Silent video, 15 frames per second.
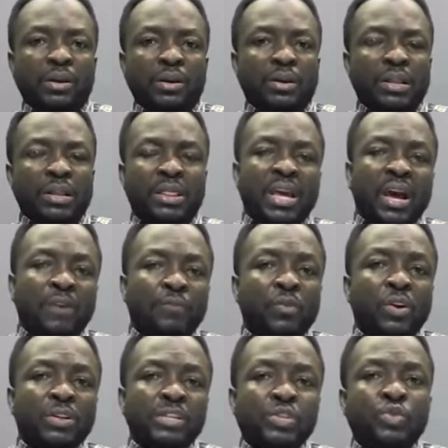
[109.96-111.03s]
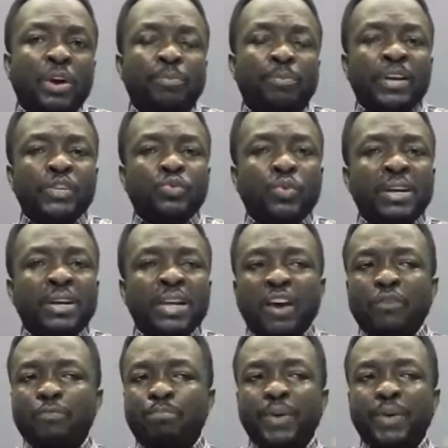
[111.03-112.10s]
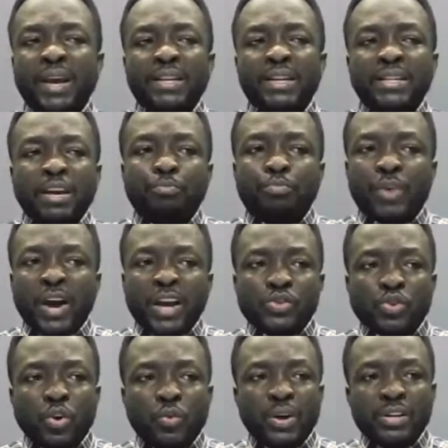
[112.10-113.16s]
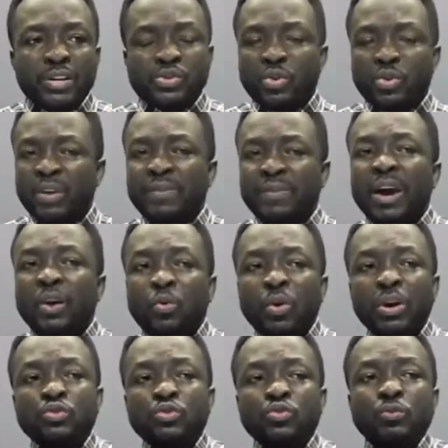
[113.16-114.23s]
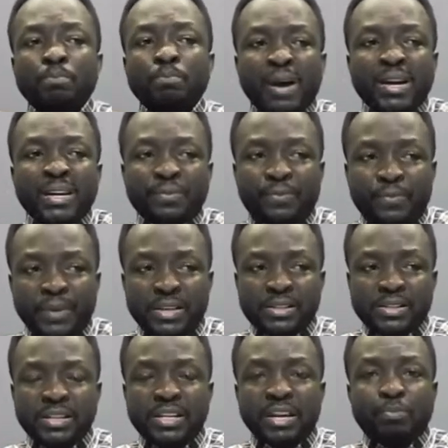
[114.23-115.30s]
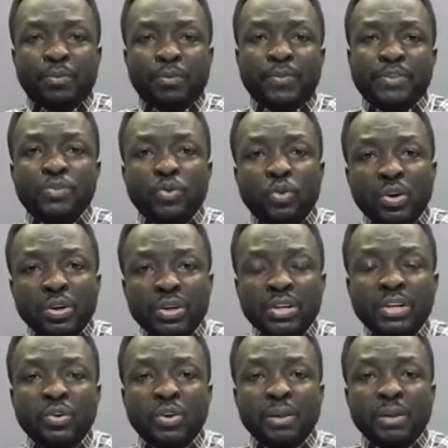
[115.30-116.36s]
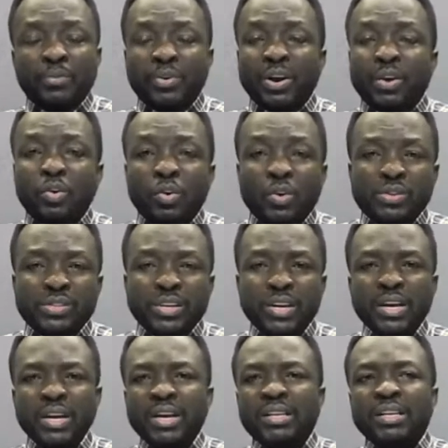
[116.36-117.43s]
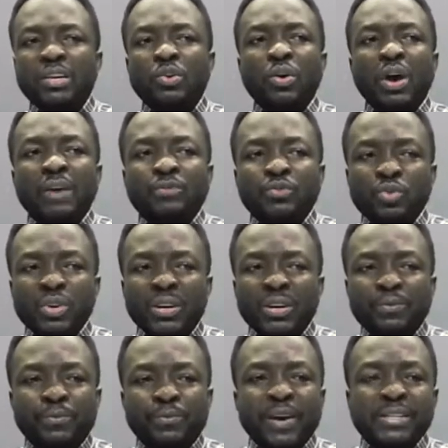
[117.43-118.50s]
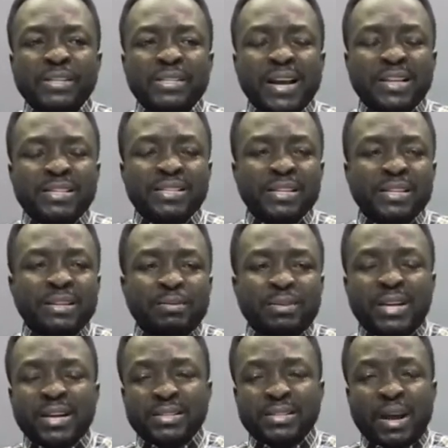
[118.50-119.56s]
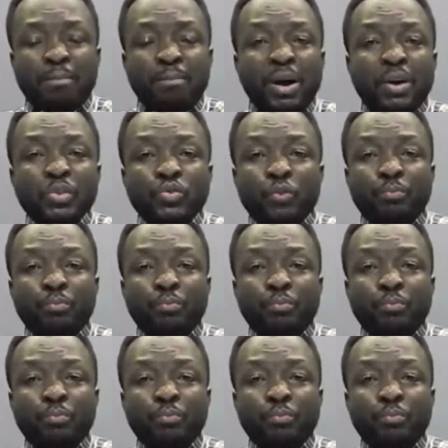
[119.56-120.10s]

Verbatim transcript: they have gotten to a place where they have paid the price already. So if they are going to manifest in the prophetic or healing or the miraculous, they don't have to invest that in that amount of